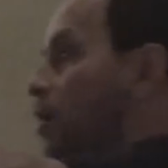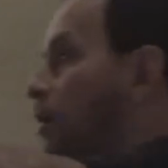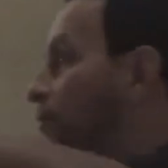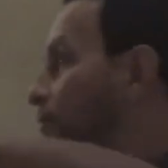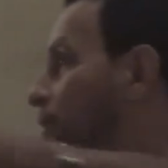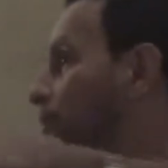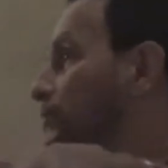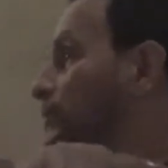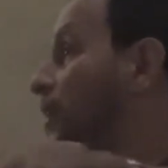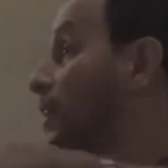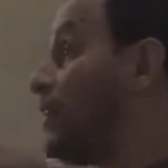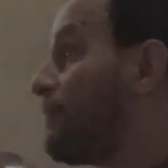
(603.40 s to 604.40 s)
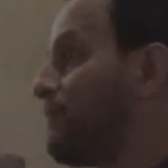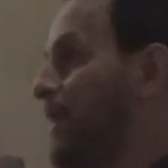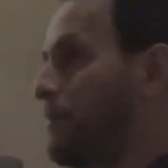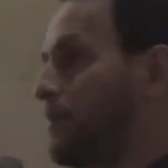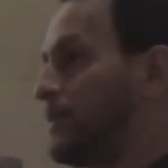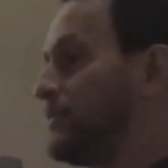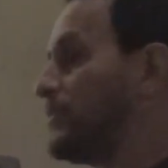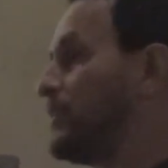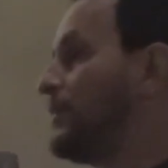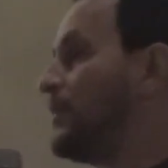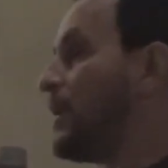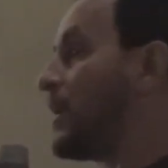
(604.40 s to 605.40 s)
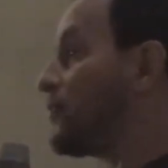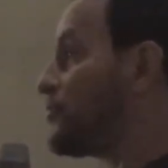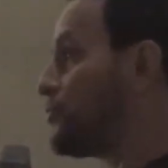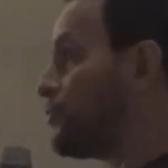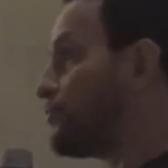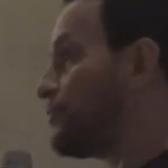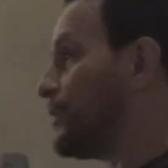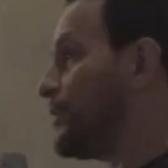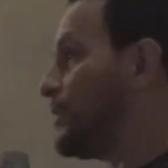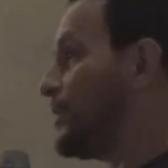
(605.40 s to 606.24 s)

all of us, on our families, on our children.